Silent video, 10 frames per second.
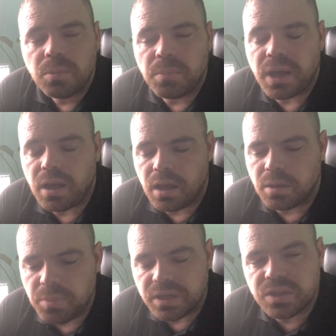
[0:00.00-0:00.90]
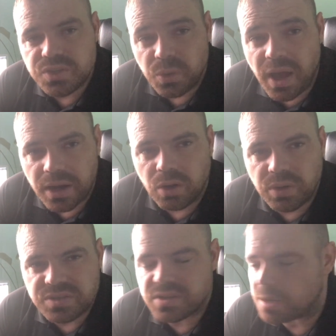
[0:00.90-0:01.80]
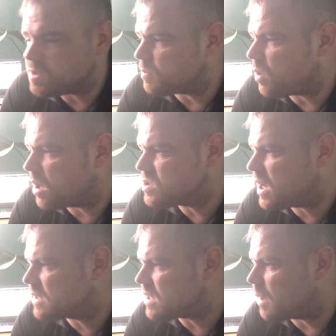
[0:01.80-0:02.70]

money into higher risk types of projects,